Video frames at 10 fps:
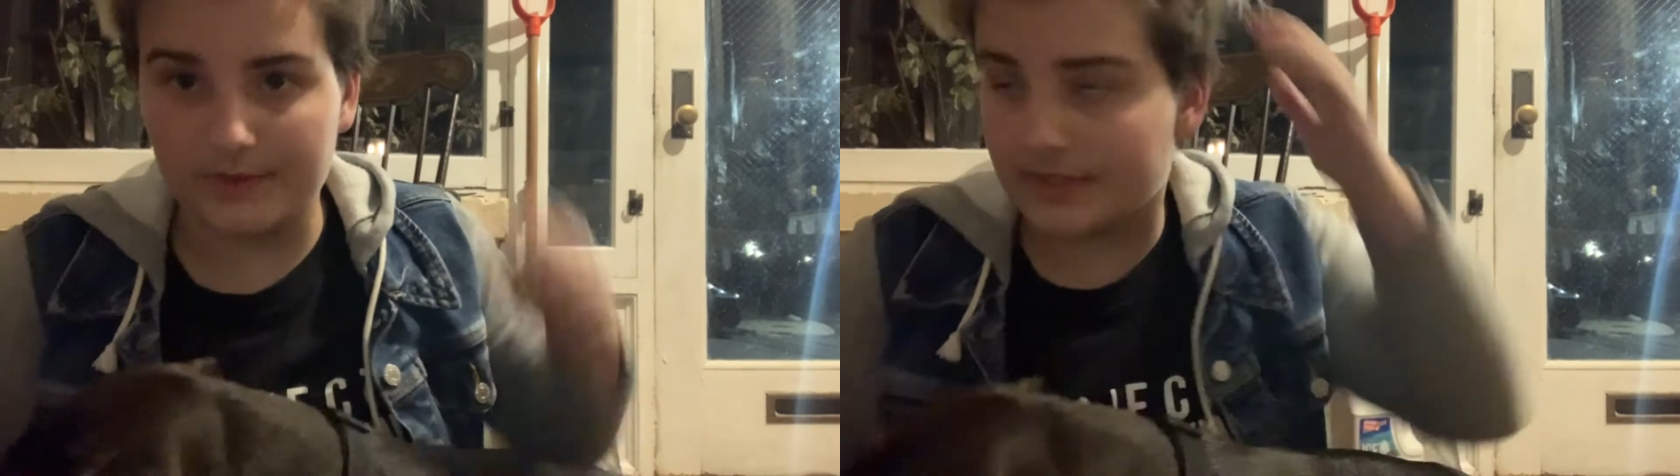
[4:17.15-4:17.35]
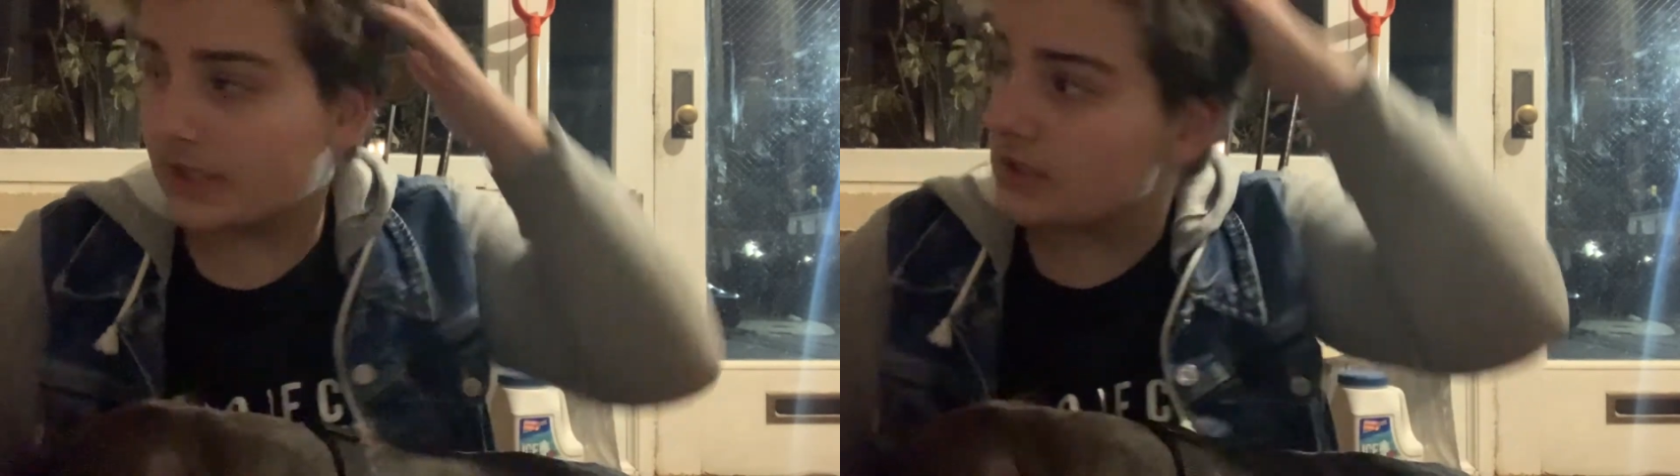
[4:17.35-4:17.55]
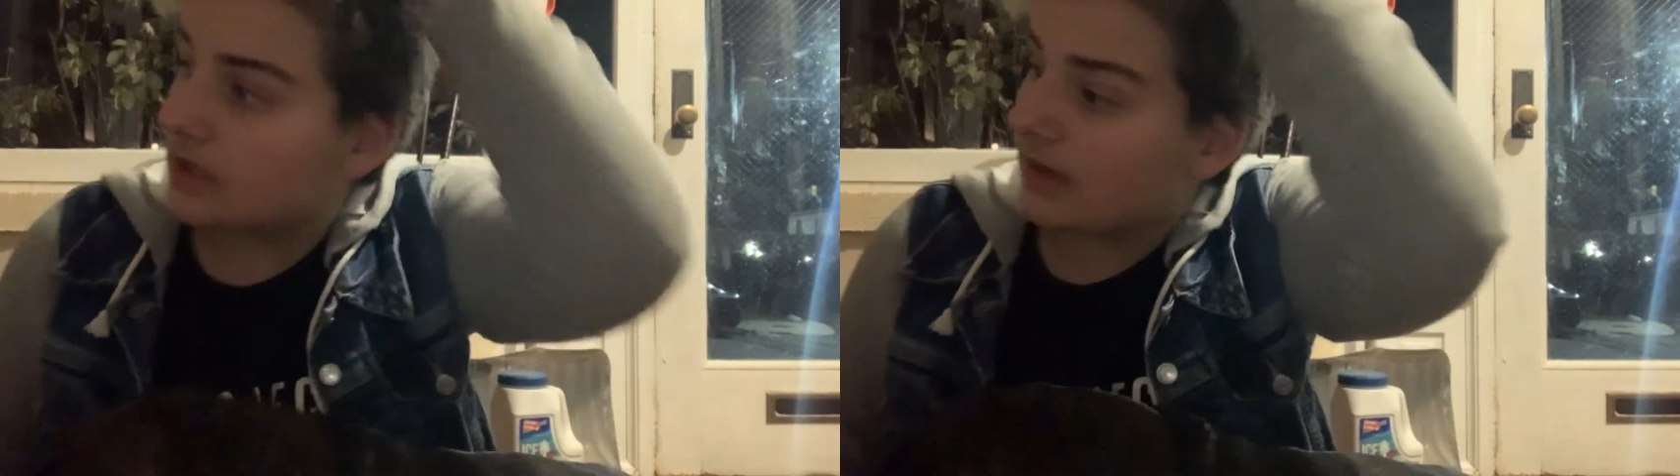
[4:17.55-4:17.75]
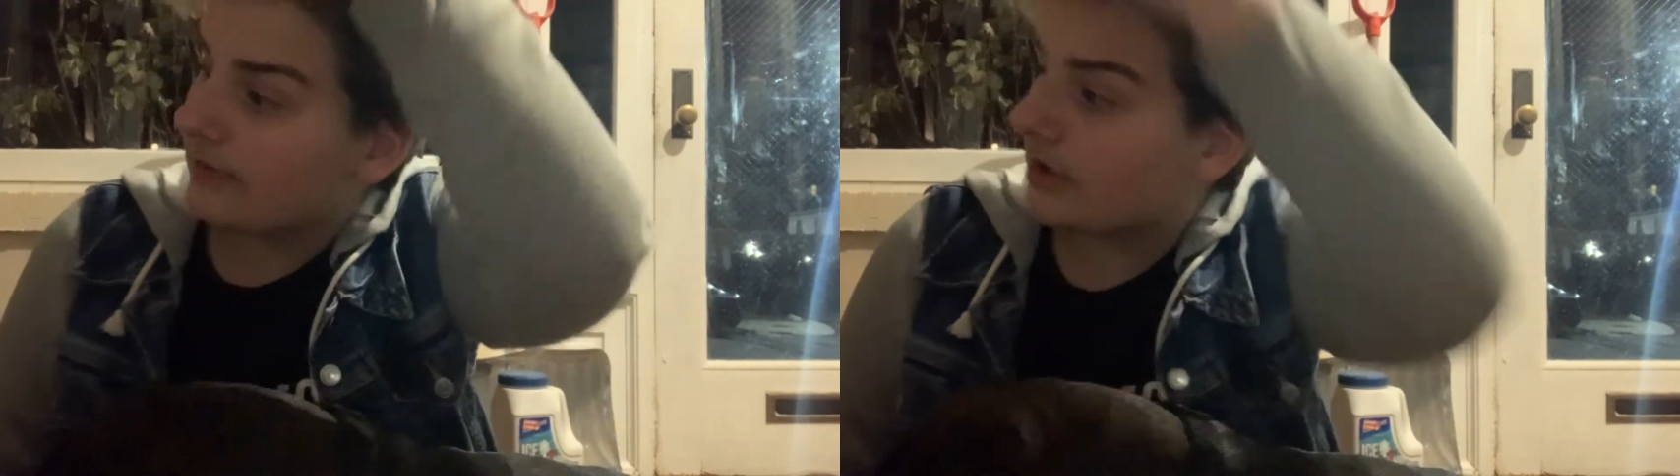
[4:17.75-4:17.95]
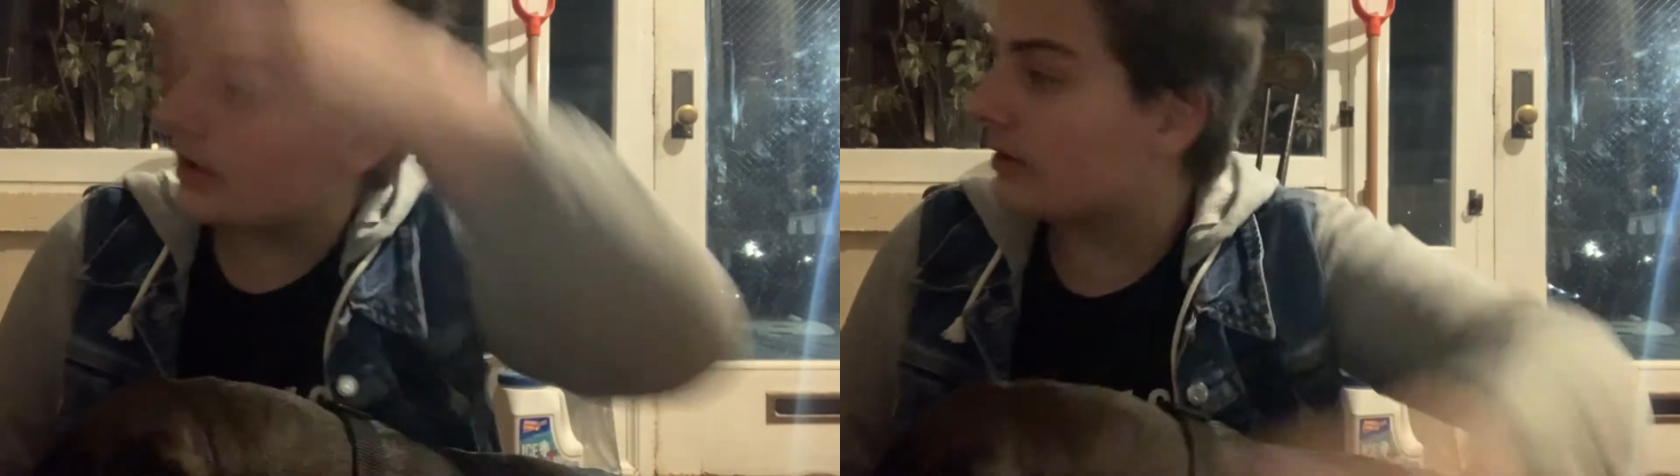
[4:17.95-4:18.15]
using to
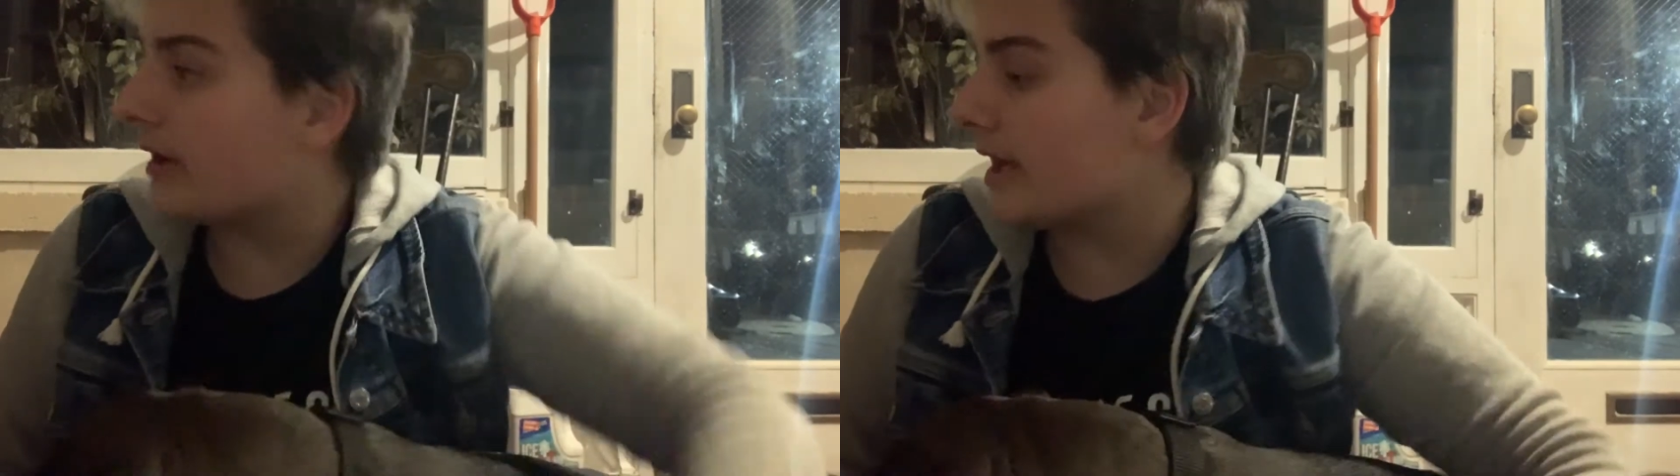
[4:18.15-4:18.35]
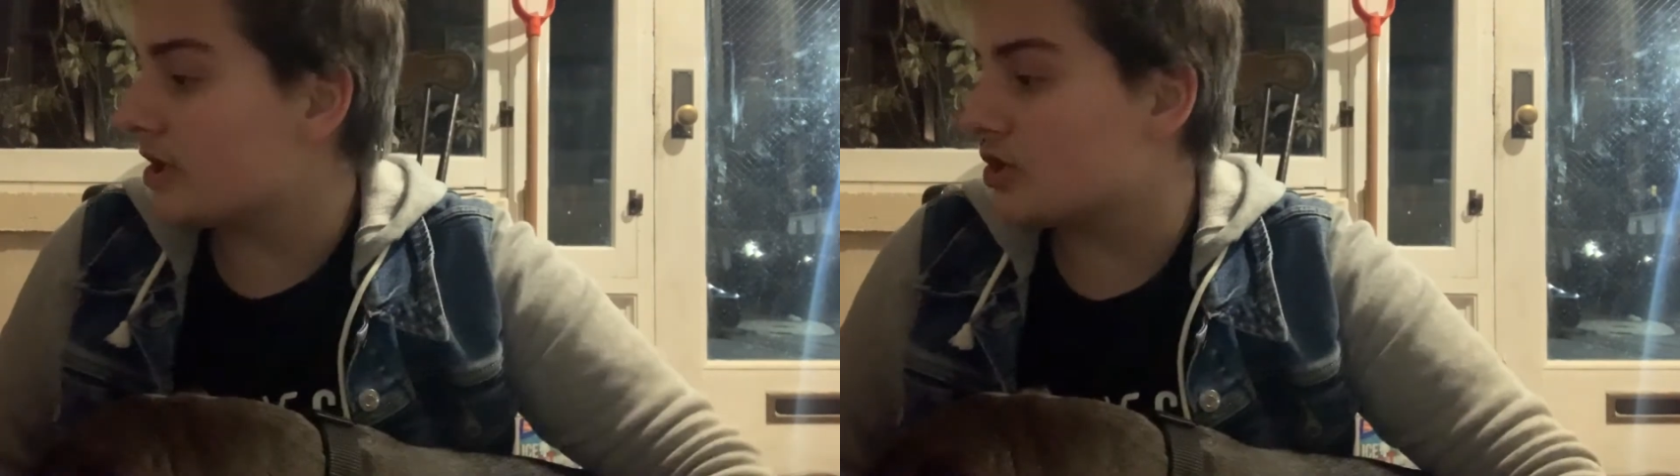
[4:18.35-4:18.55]
cover her crate,